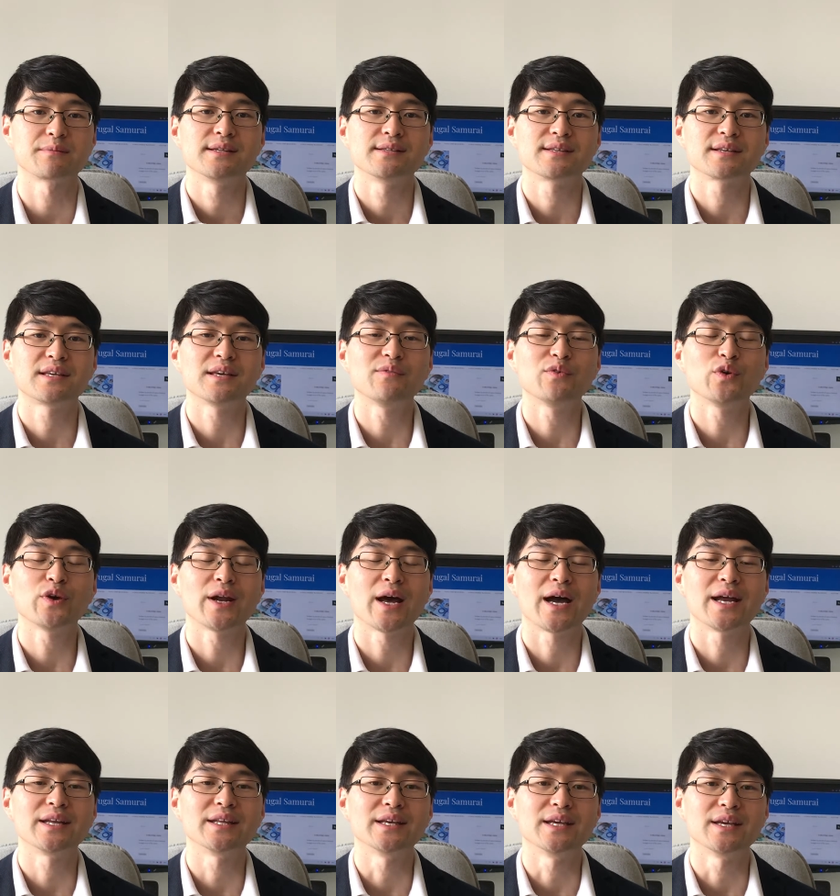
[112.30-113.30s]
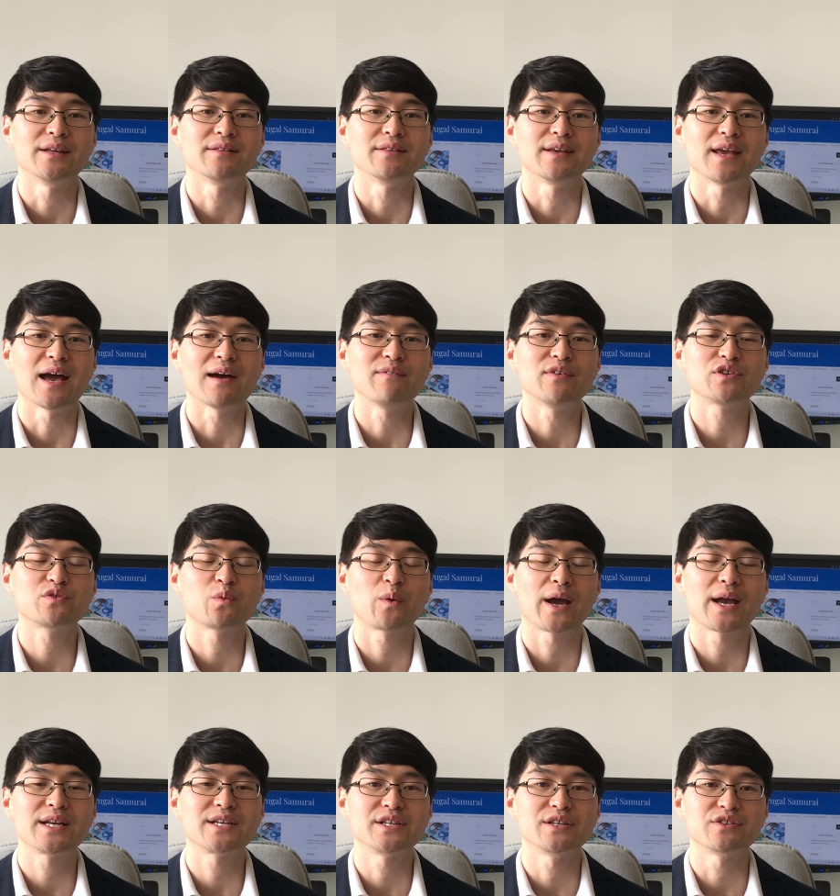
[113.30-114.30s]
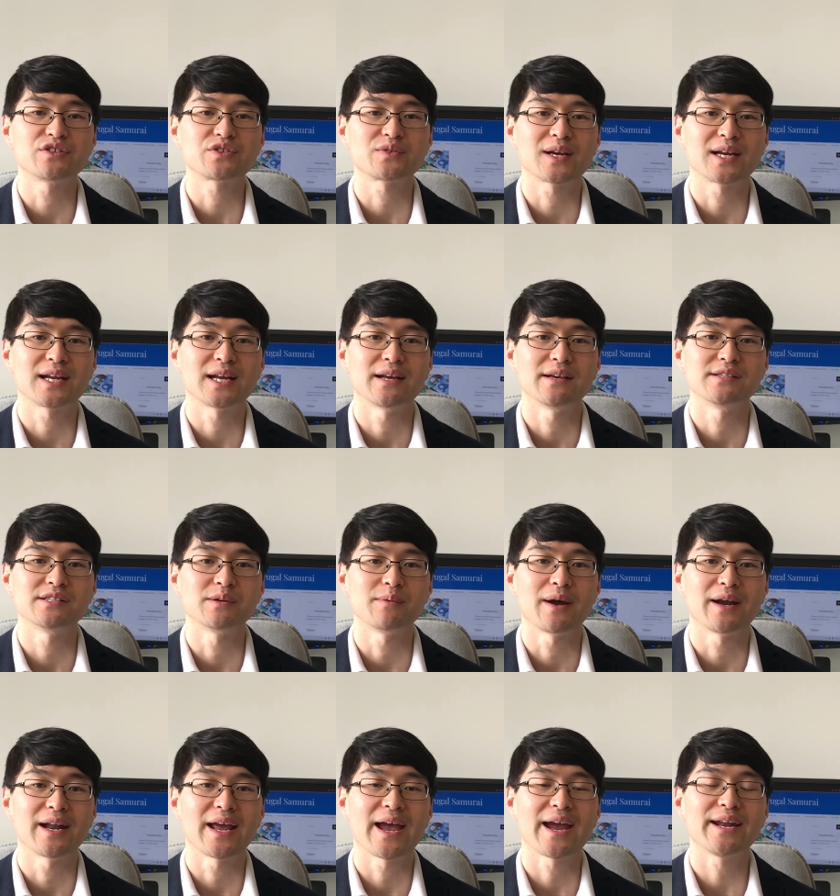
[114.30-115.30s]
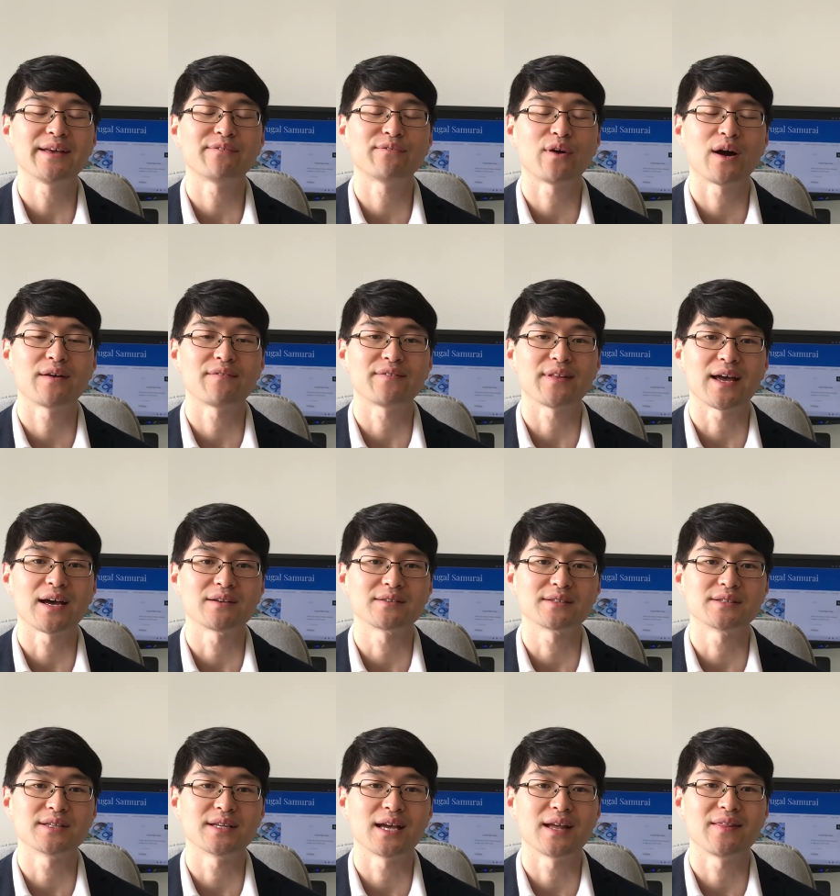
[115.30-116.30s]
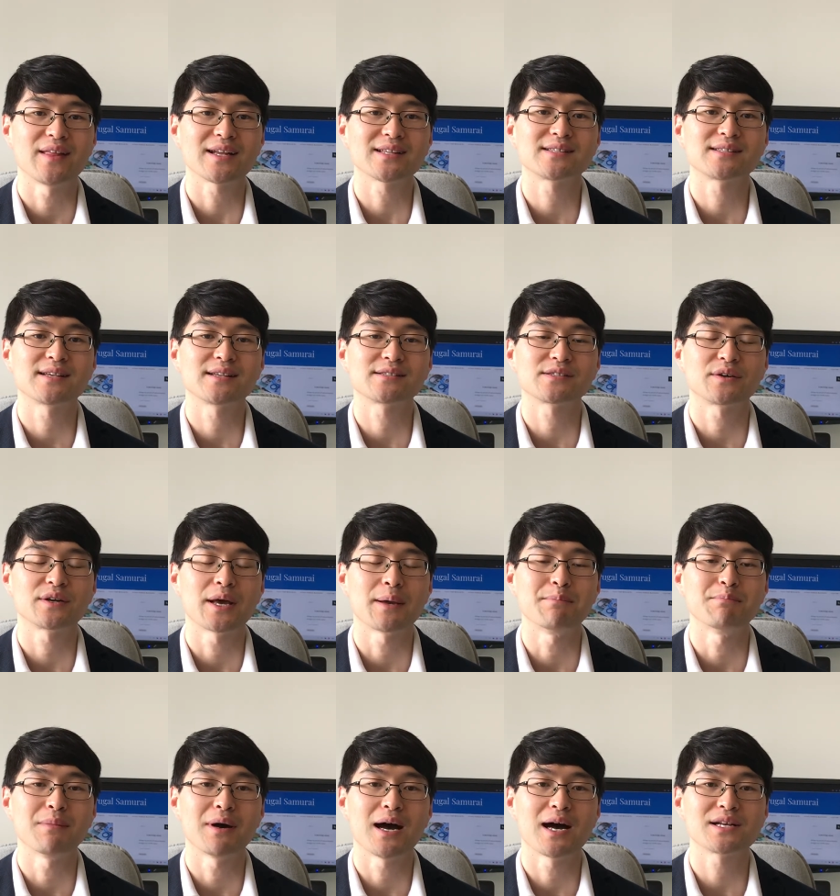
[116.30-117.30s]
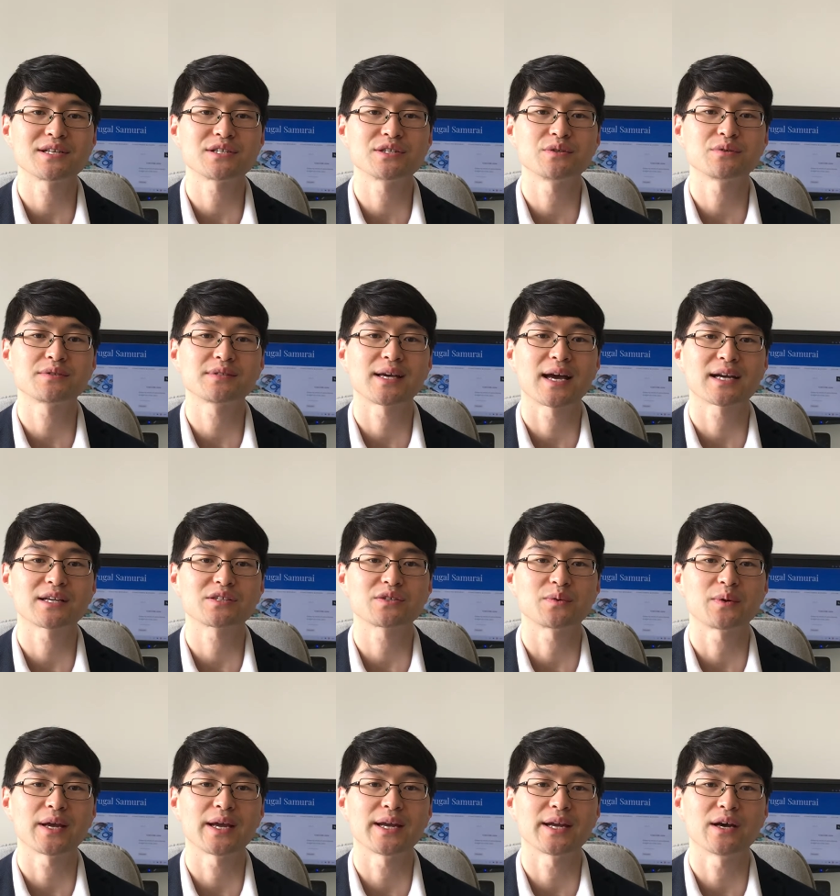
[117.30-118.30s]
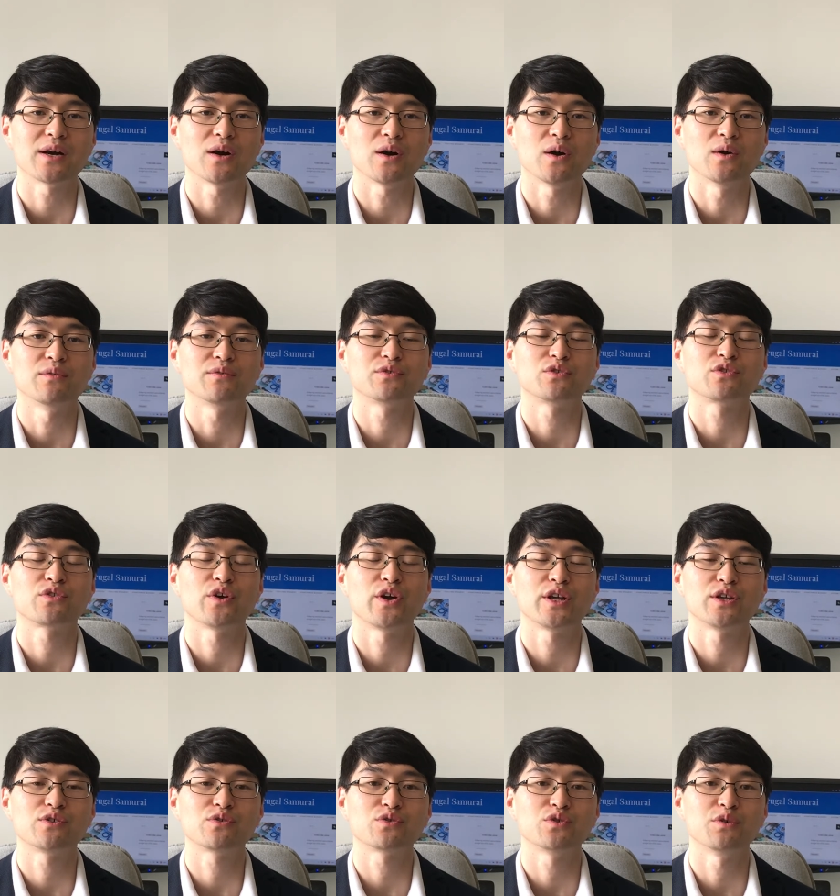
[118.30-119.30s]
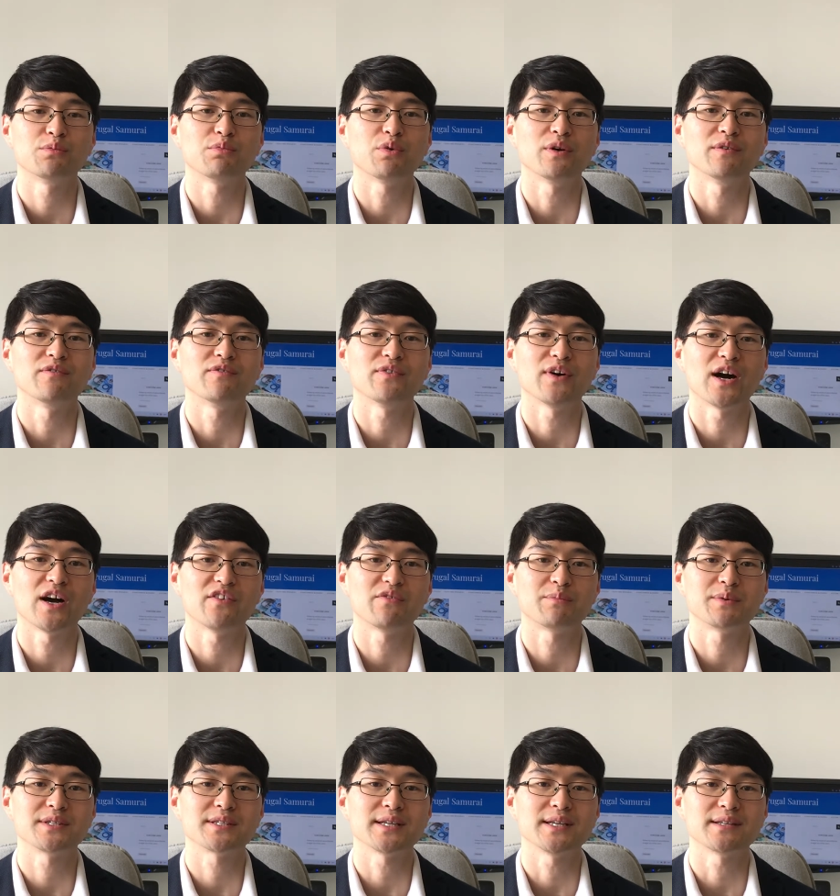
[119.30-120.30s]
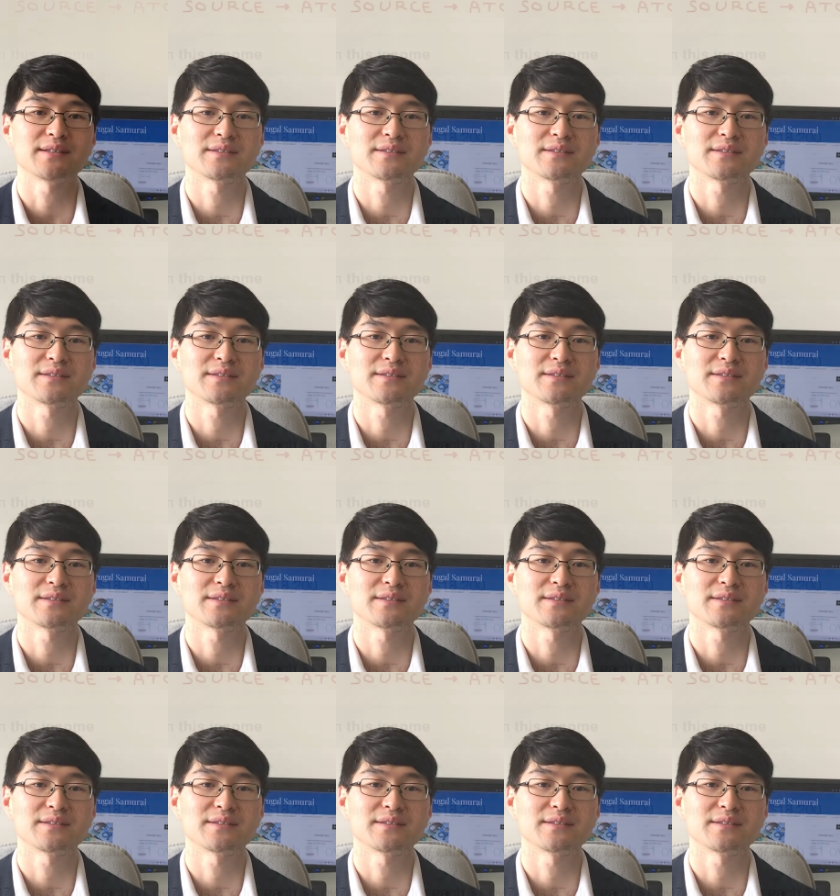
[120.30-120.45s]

To give you an idea, the average wage in Australia is around $85,000, and that sits on a marginal tax rate of 32.5%.